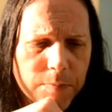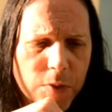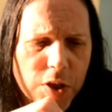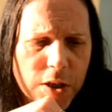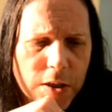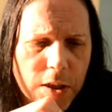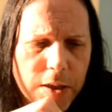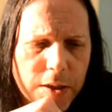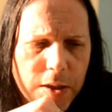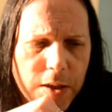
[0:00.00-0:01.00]

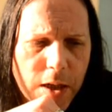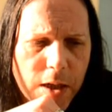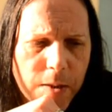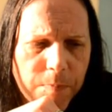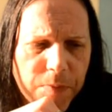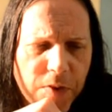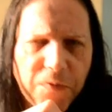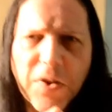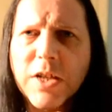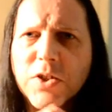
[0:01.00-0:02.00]
Certainly the
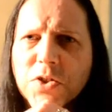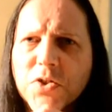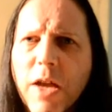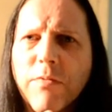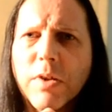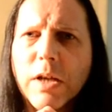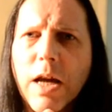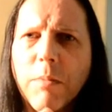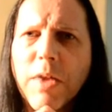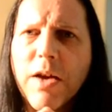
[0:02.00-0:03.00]
finish is definitely
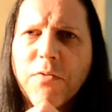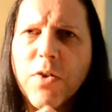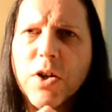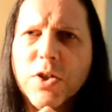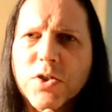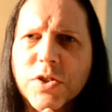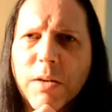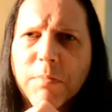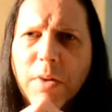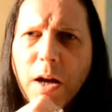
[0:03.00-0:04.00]
up there first and
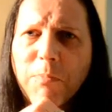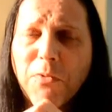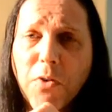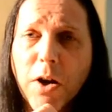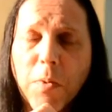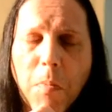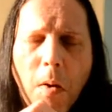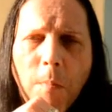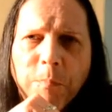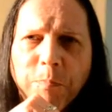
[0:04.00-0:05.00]
up front.
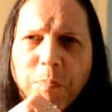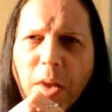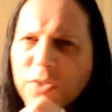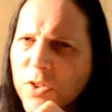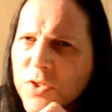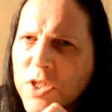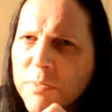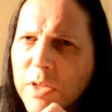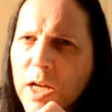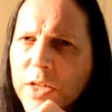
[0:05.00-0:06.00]
Doesn't seem
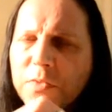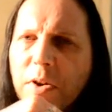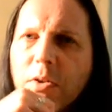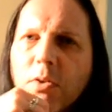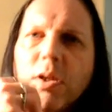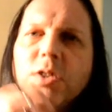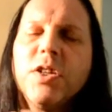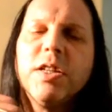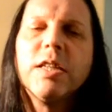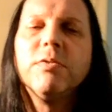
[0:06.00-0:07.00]
to last very long. Like I
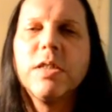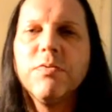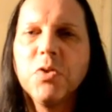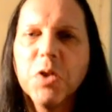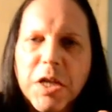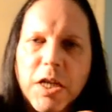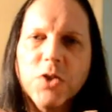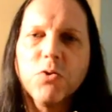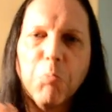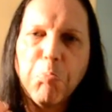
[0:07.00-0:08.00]
said, it kind of gives you an
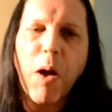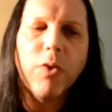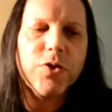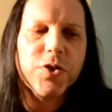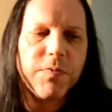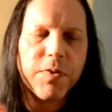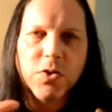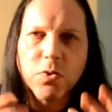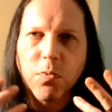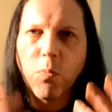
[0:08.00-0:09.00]
initial punch of this
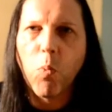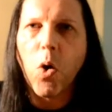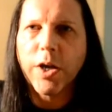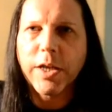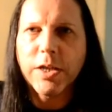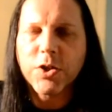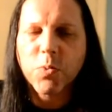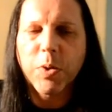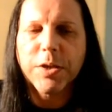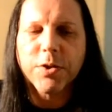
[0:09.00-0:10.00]
sort of winey
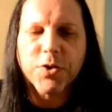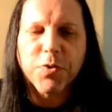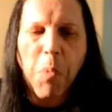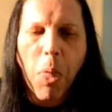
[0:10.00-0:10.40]
sweetness.